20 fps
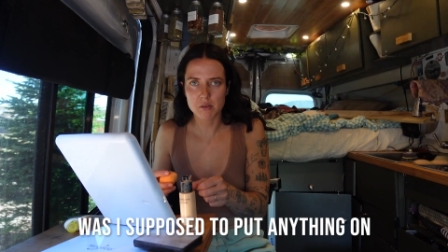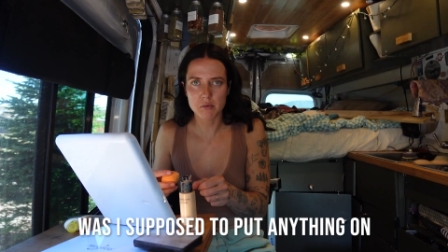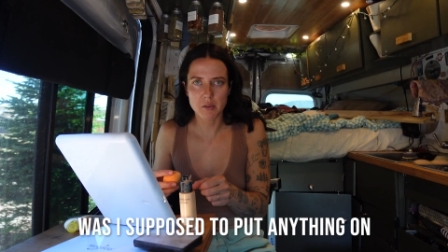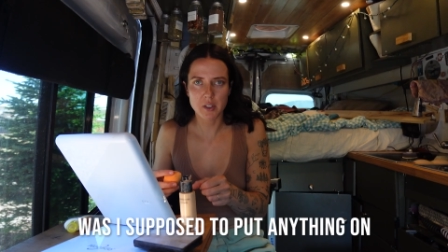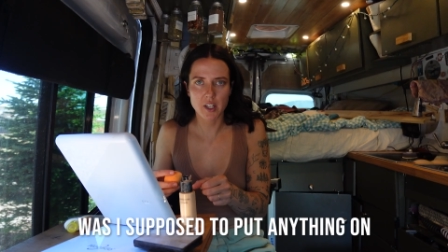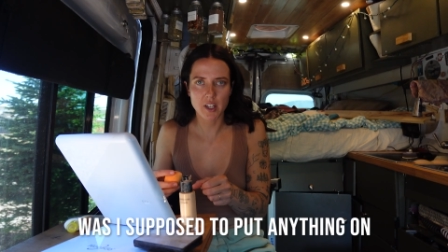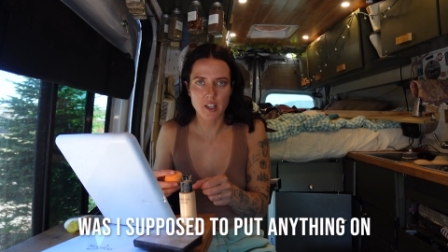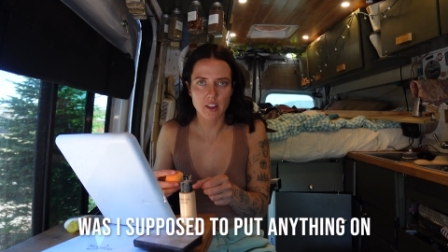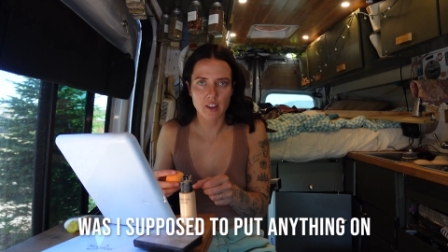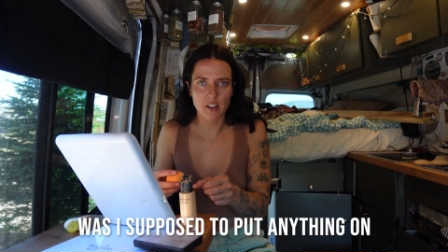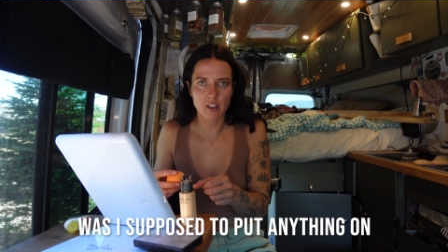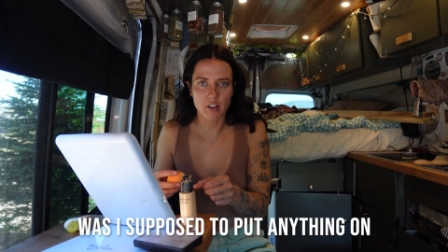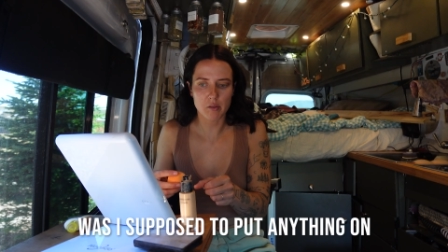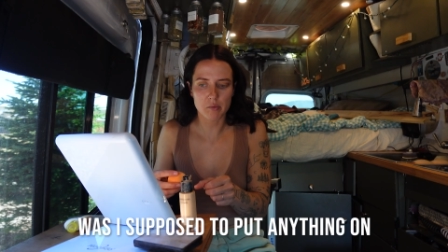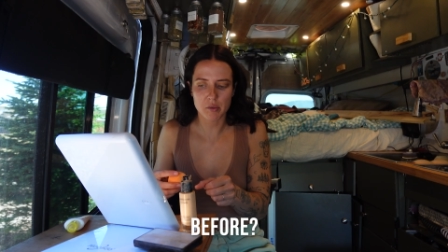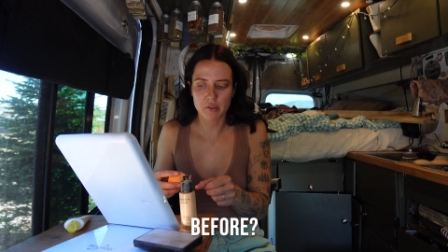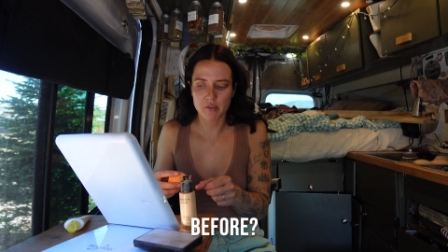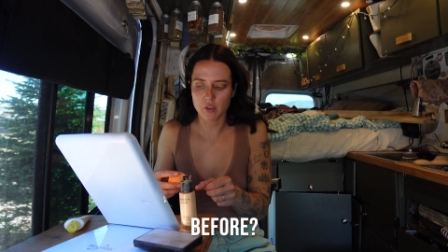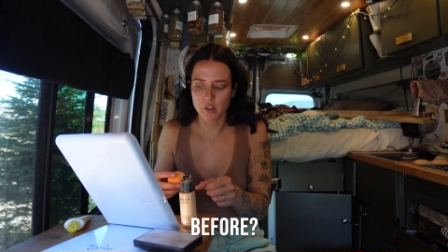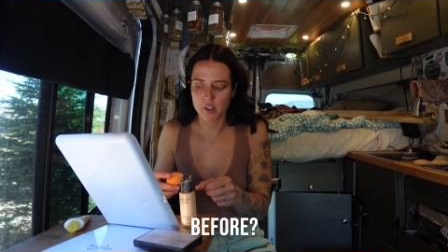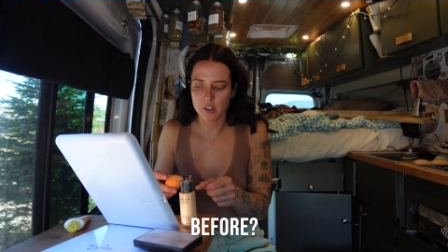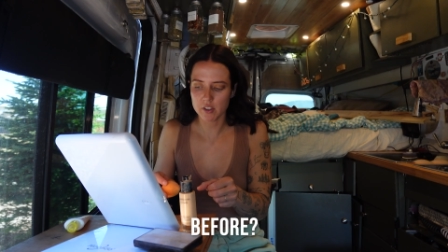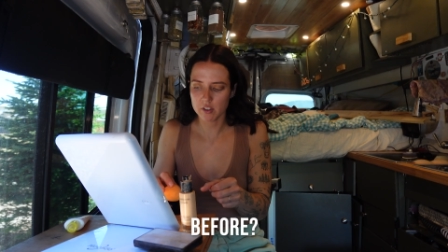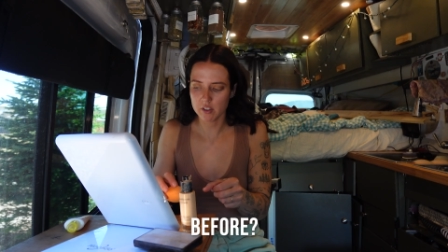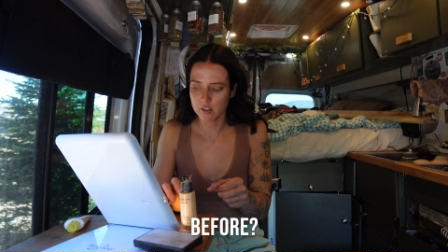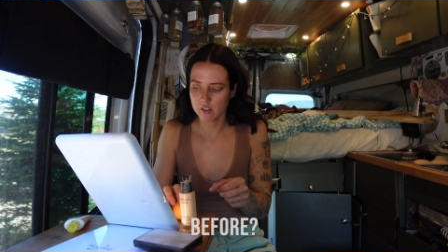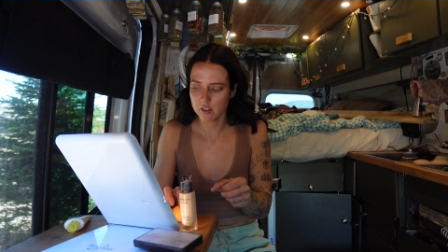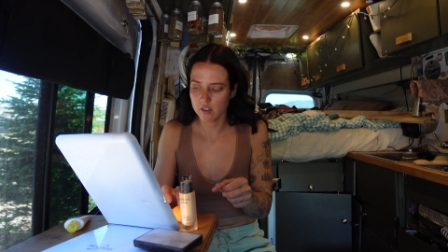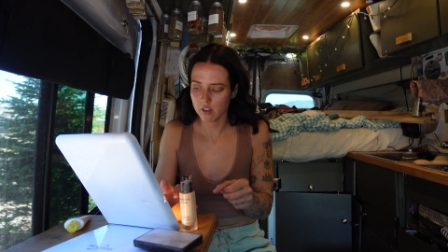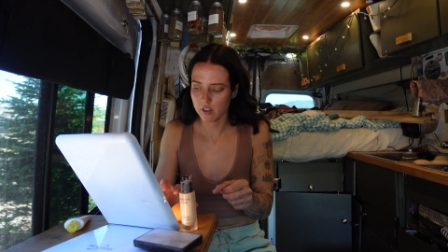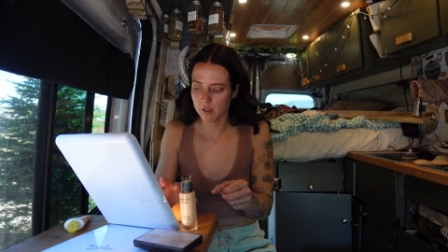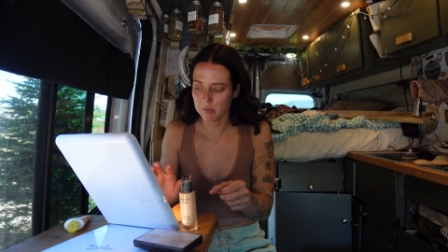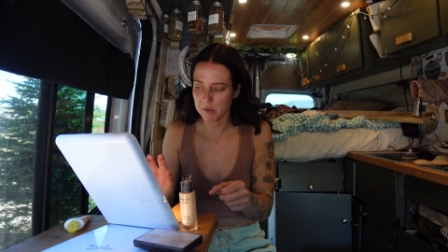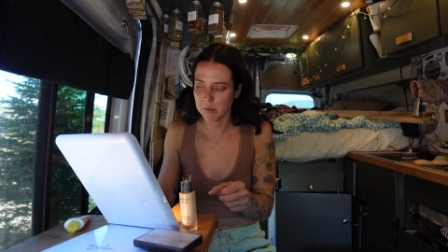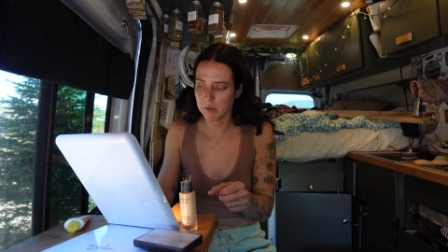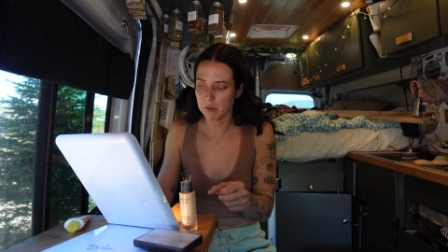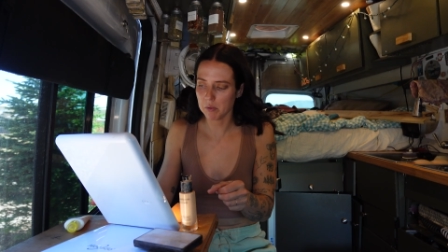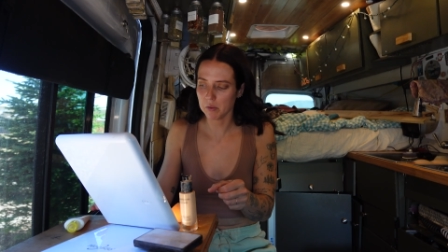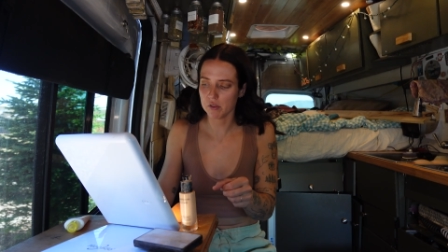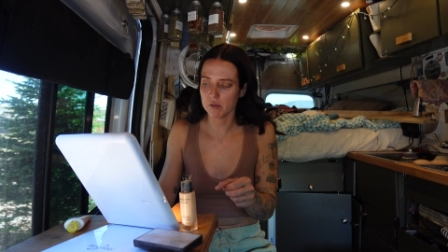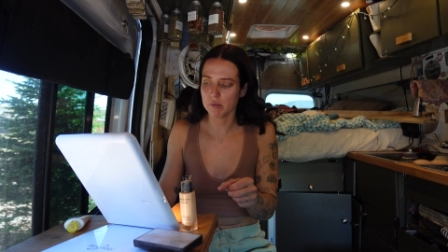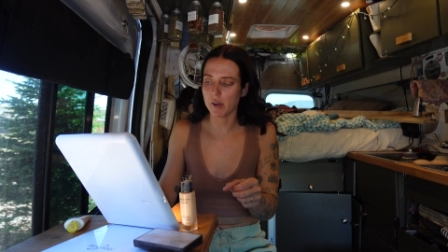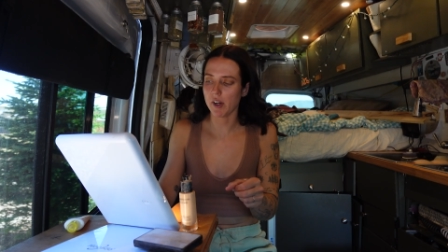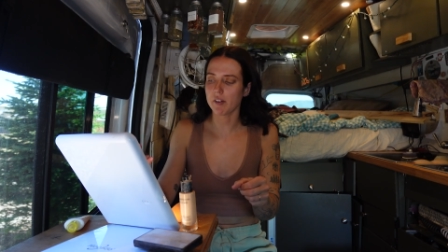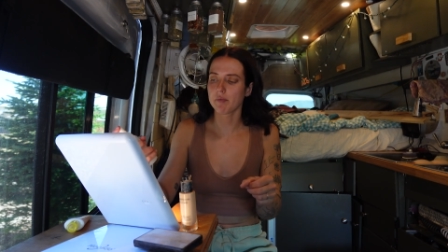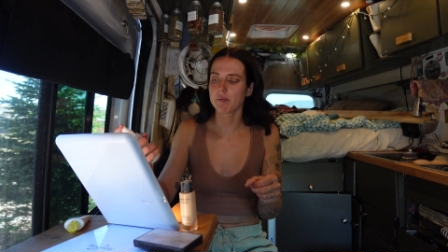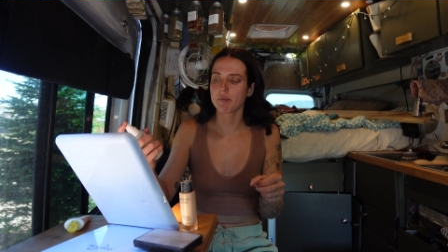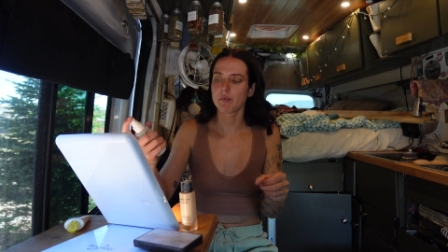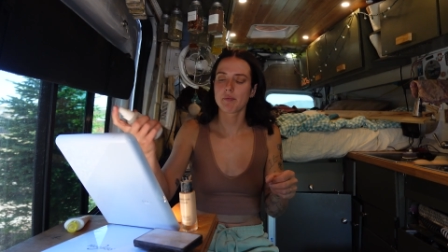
to put anything on before. Maybe we'll spray.